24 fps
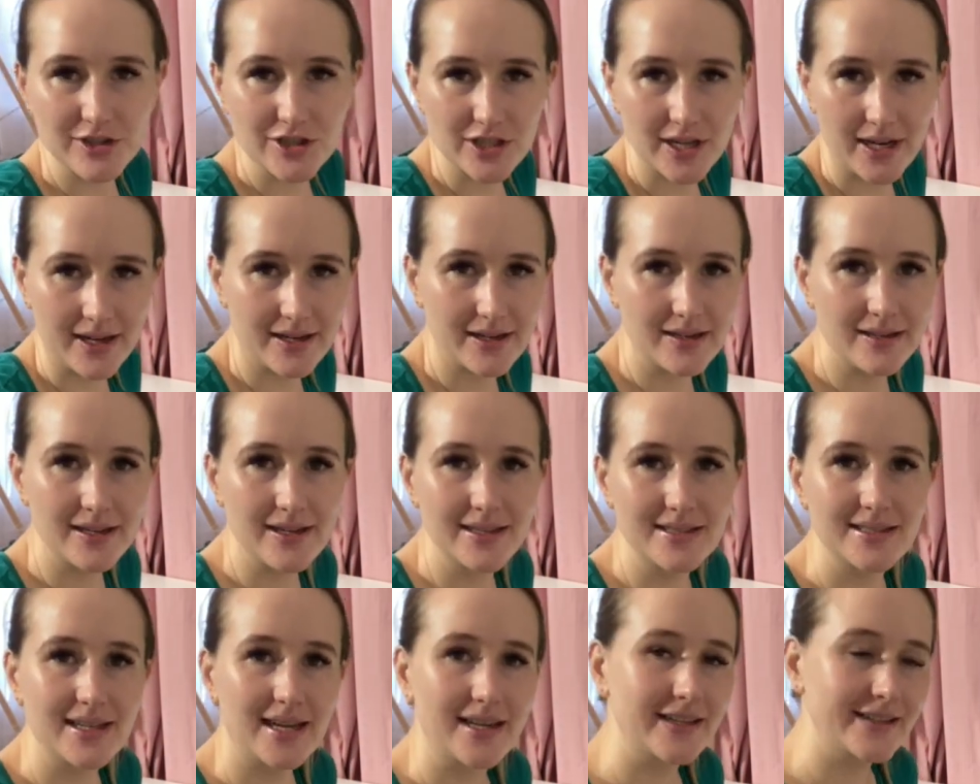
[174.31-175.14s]

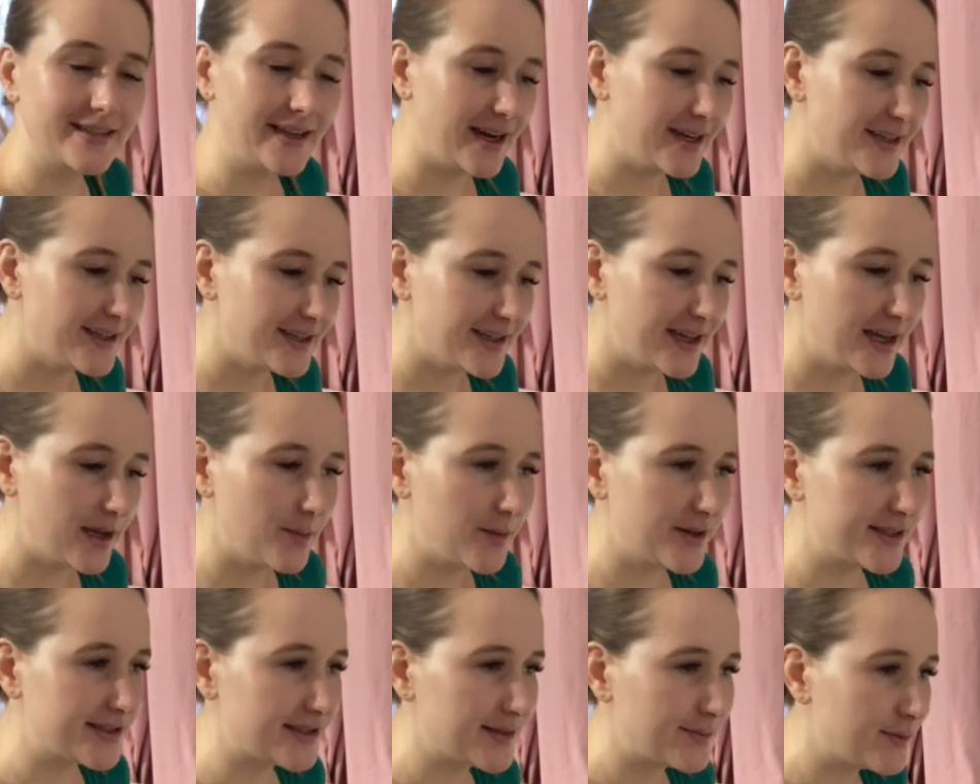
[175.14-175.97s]
checklist. I decided to keep
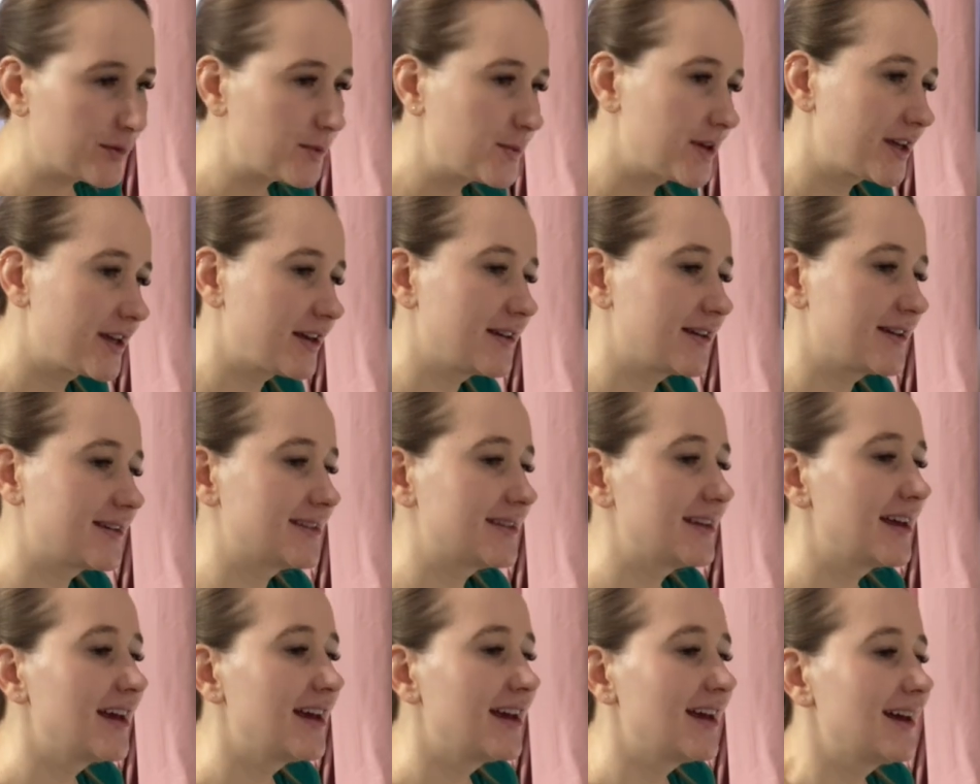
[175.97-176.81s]
it simple because
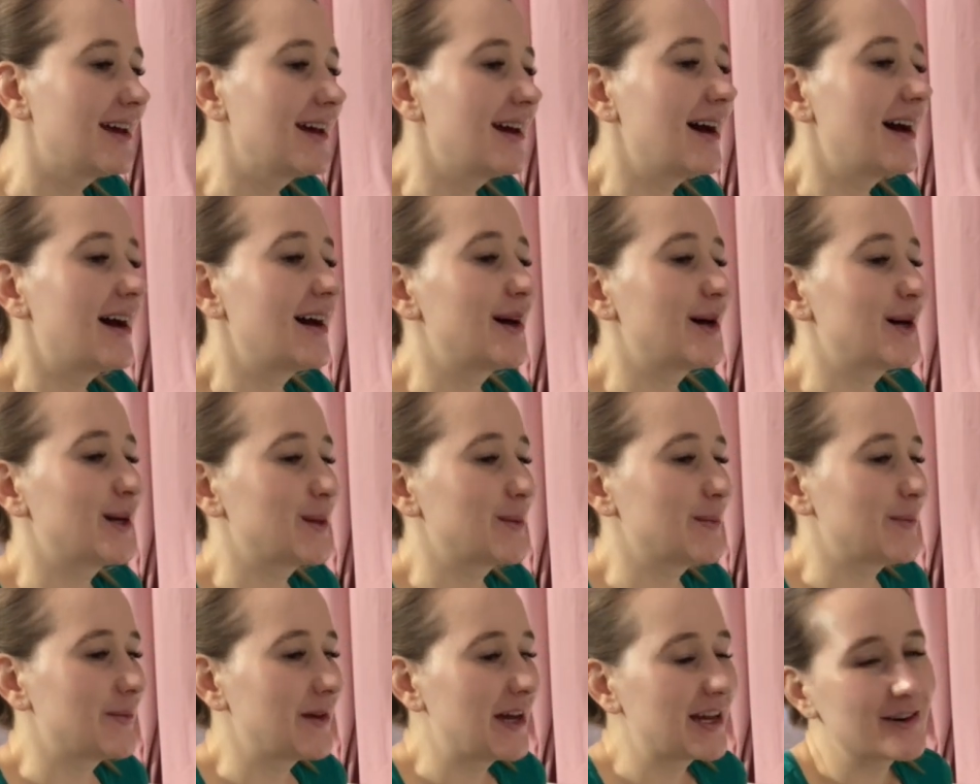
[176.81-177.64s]

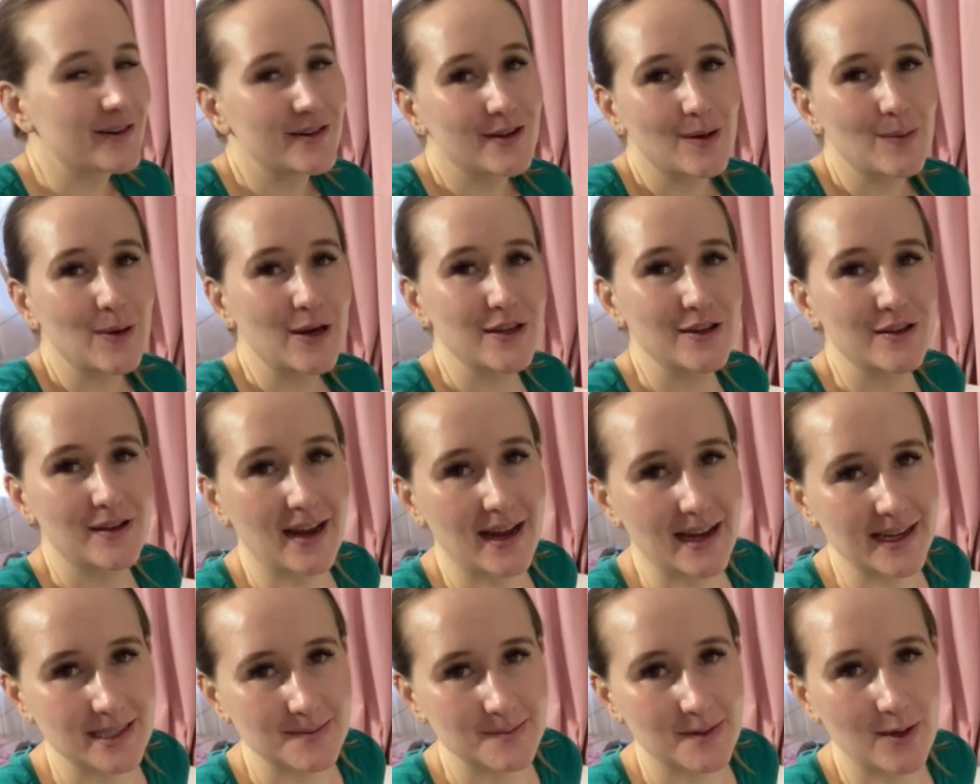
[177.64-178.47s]
um, I don't know about you
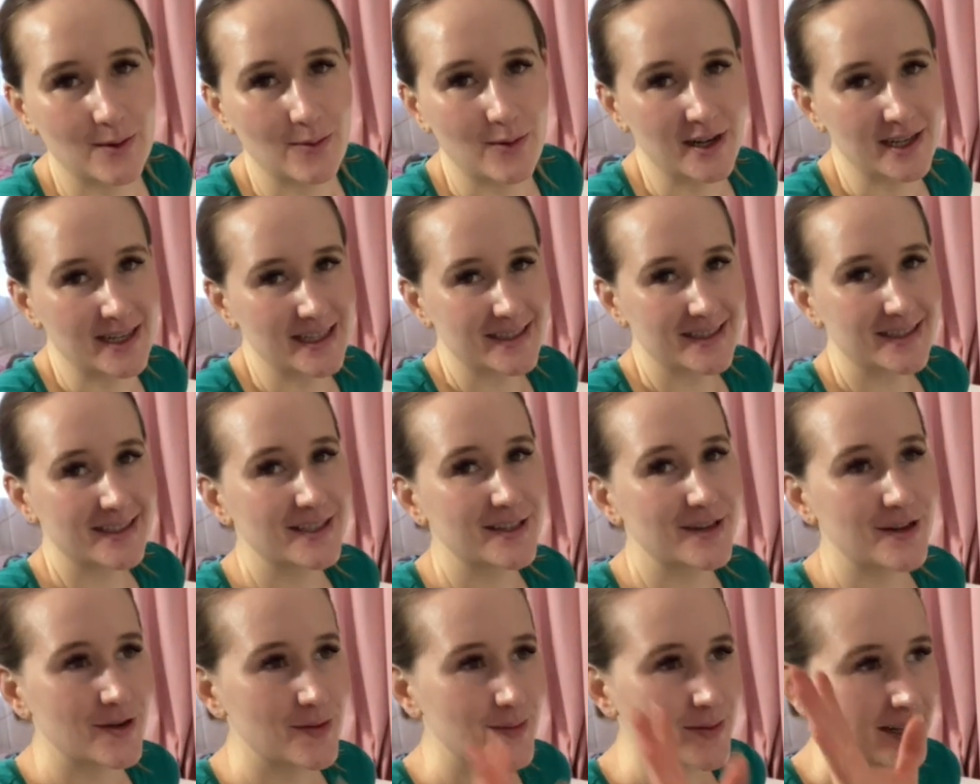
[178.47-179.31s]
guys, but when it's
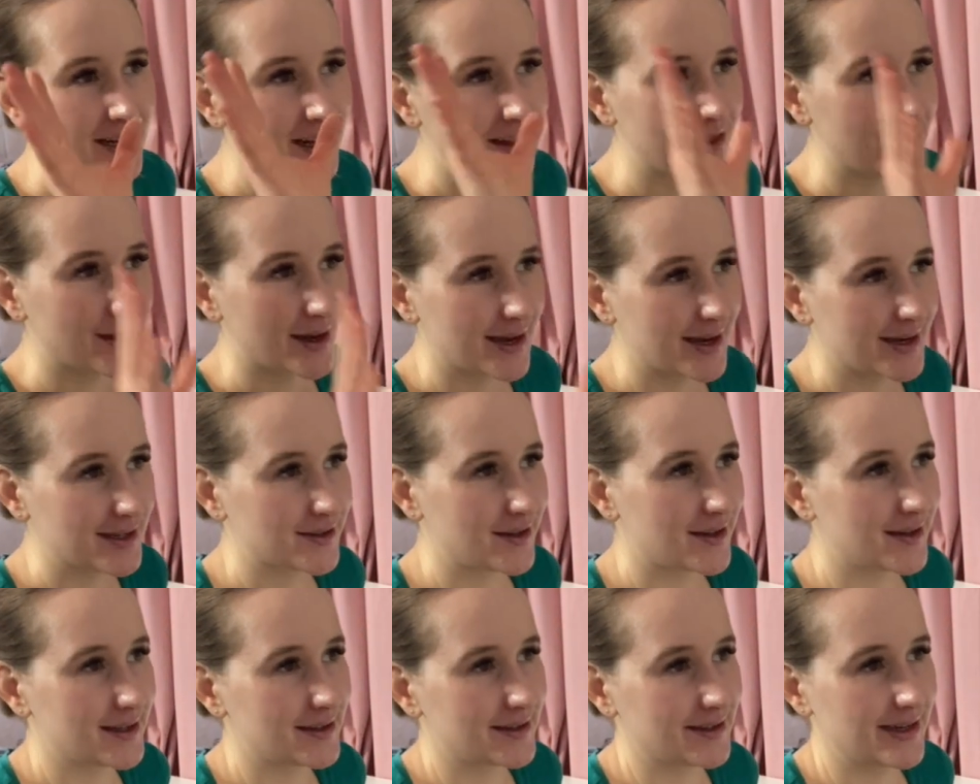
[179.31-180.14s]
too many things
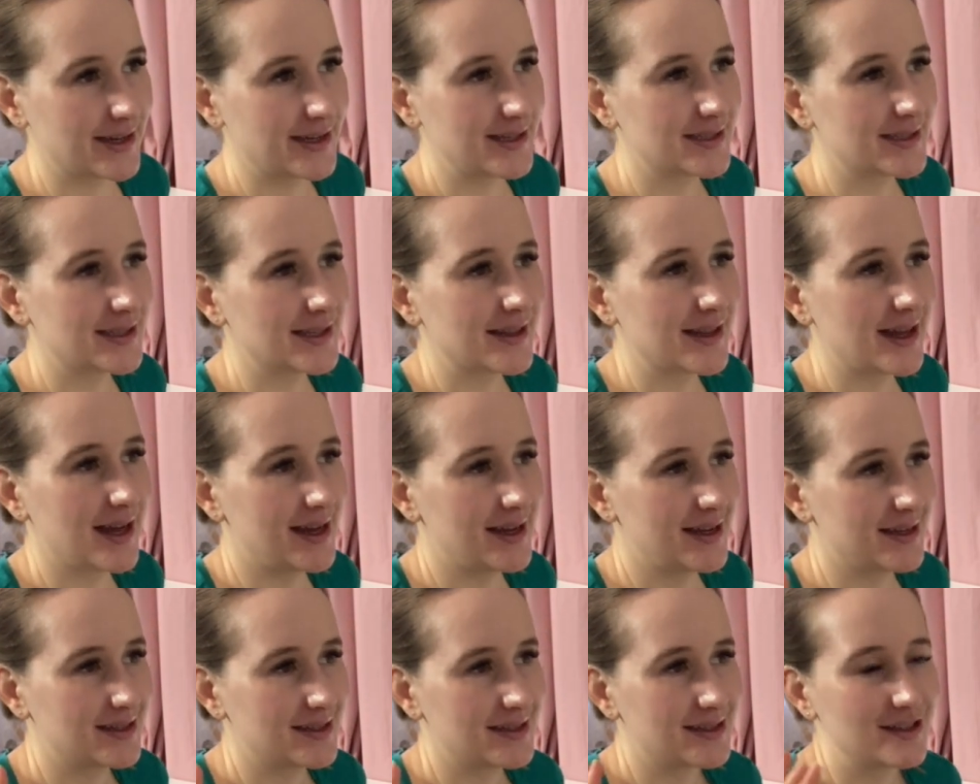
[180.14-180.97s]
on a list
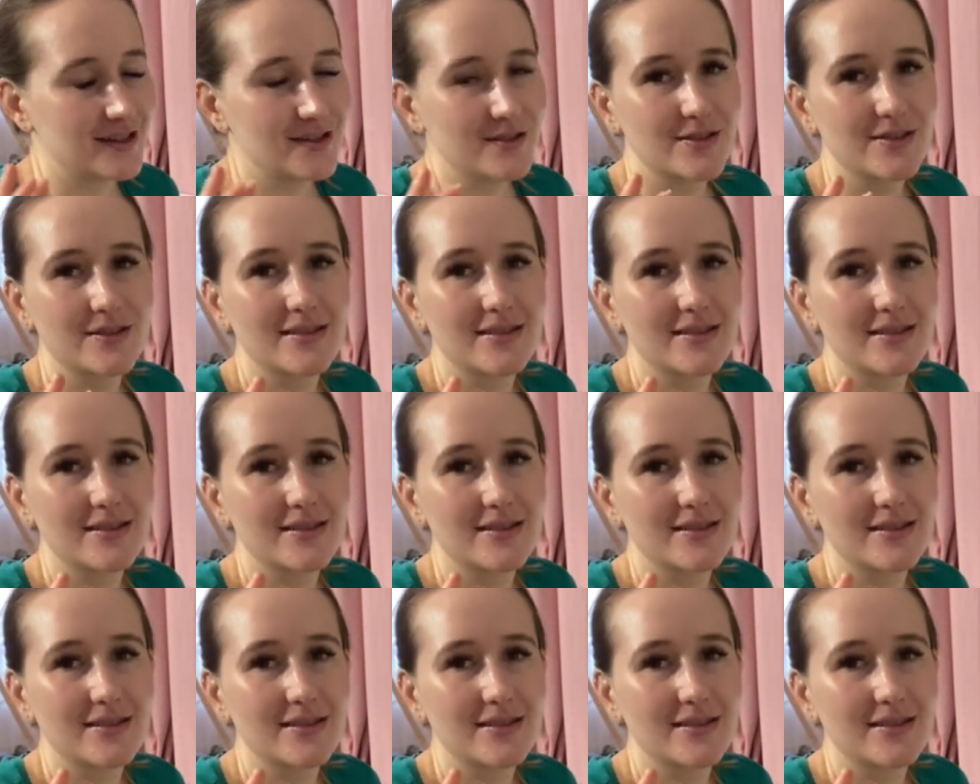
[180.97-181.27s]
that you